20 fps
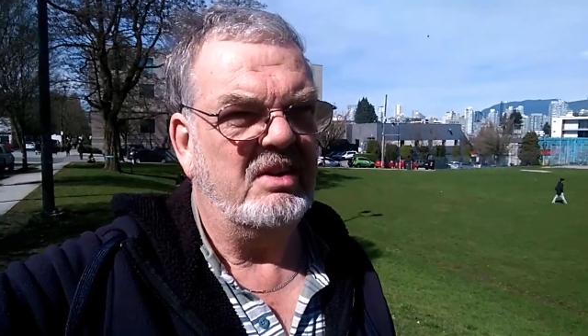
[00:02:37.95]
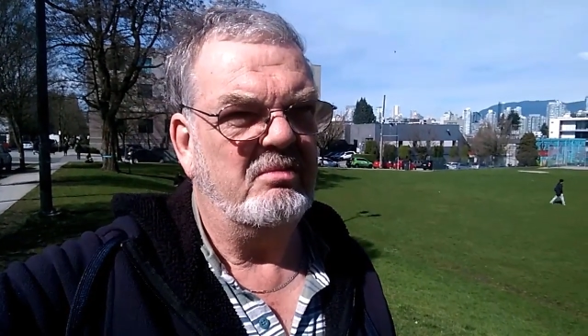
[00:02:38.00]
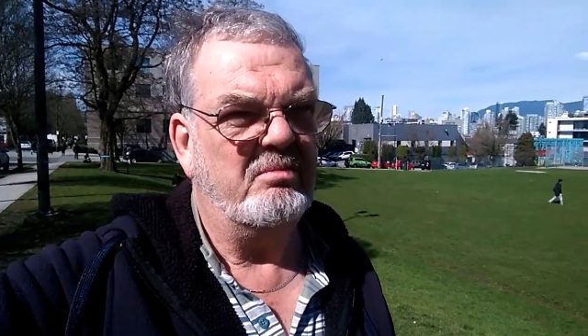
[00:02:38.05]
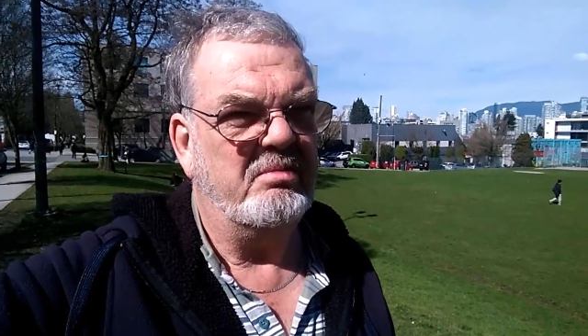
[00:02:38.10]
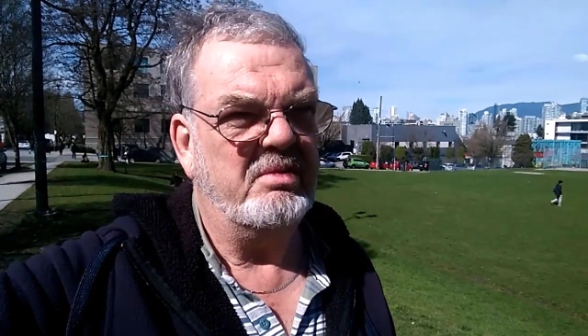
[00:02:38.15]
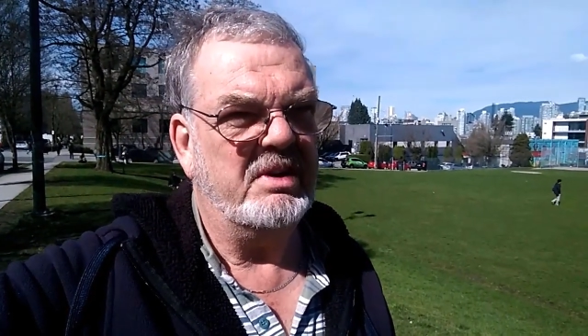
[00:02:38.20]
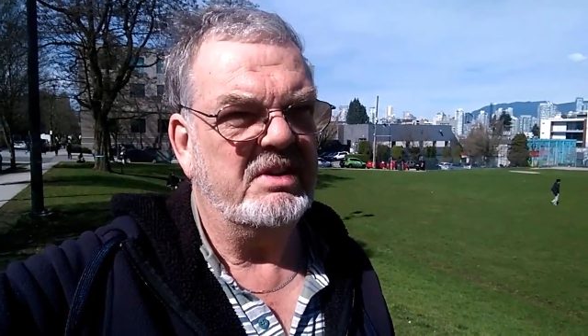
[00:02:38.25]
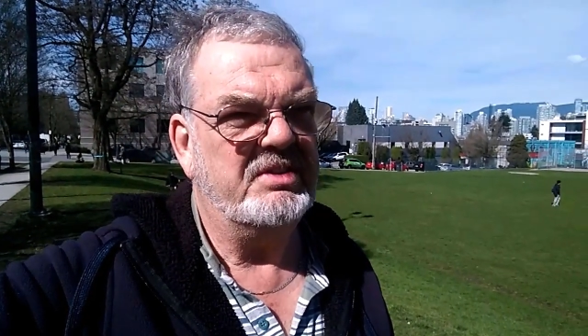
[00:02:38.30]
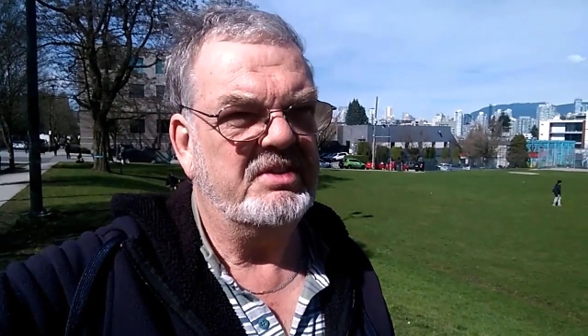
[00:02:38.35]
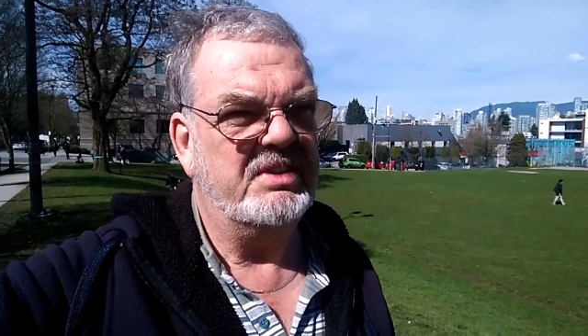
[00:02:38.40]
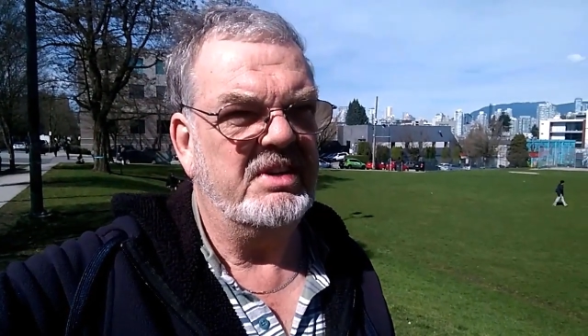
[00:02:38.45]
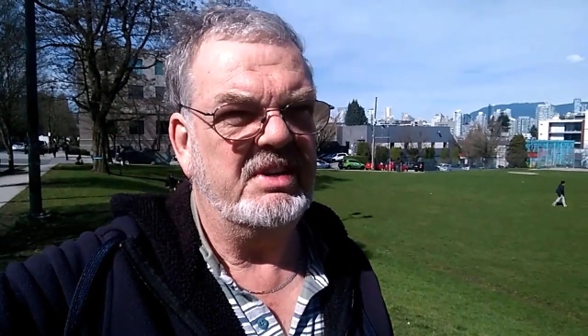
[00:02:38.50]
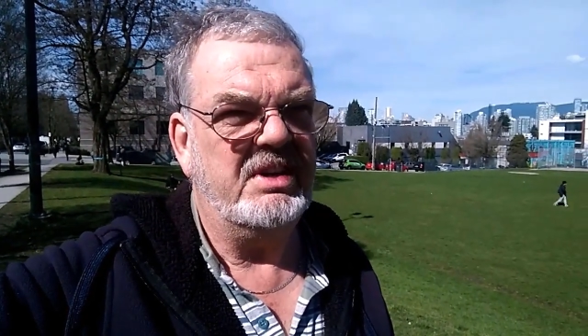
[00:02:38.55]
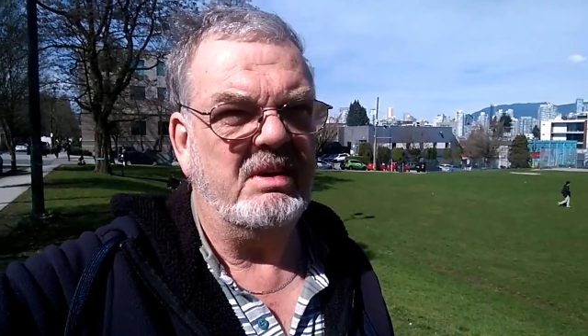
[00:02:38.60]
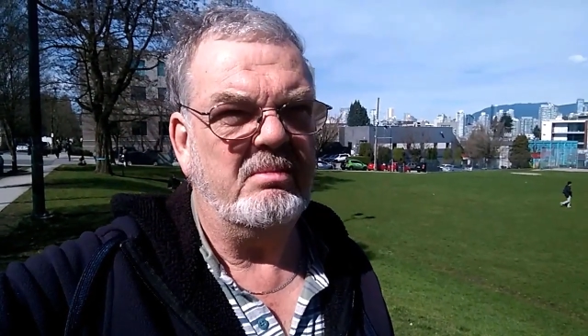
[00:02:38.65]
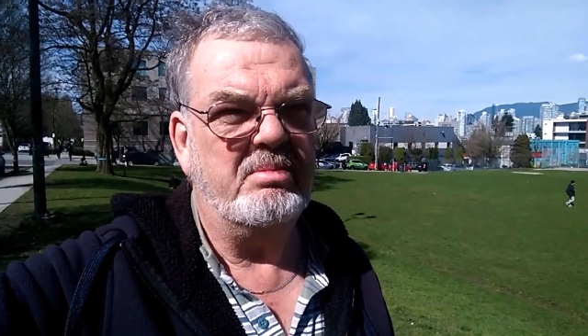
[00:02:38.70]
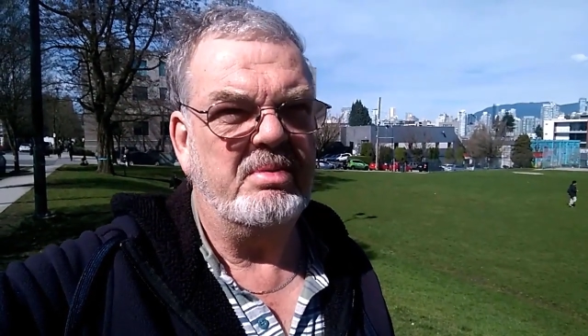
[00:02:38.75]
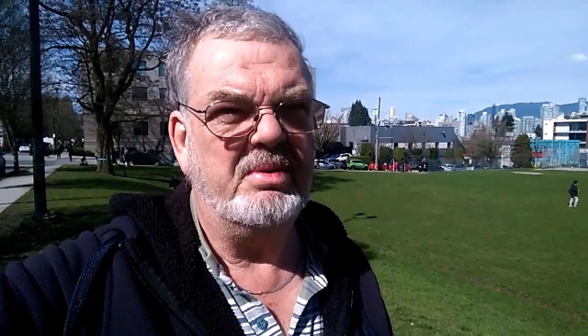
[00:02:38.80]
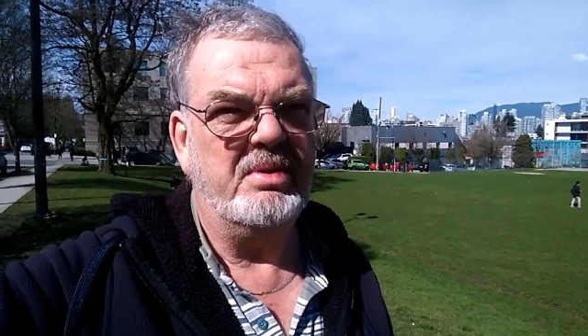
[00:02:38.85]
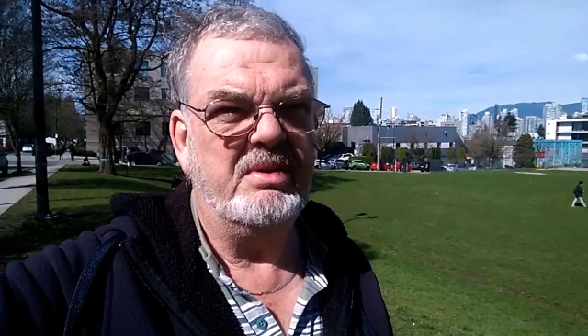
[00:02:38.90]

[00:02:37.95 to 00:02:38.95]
busted up